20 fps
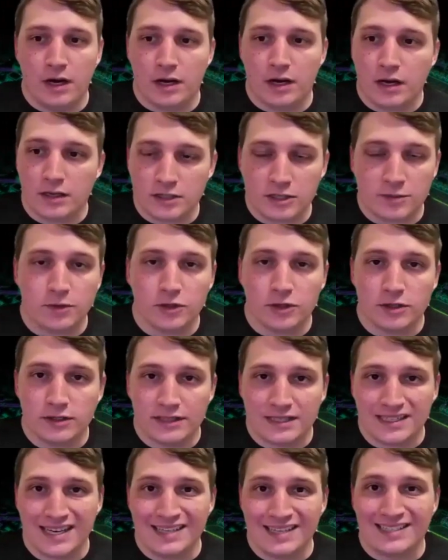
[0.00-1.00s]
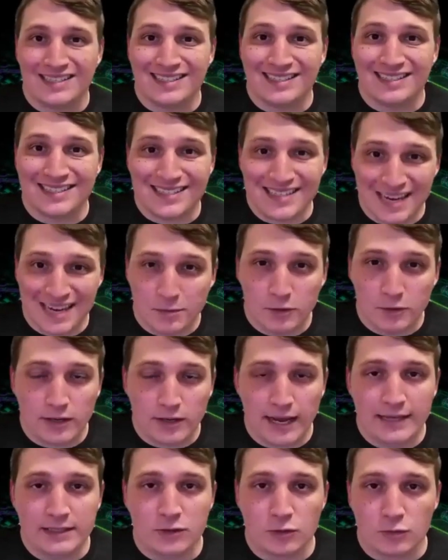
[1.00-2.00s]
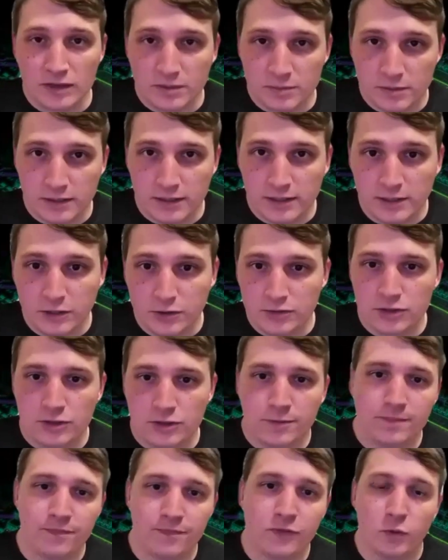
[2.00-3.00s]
a customer is set to disabled as a rebilling user,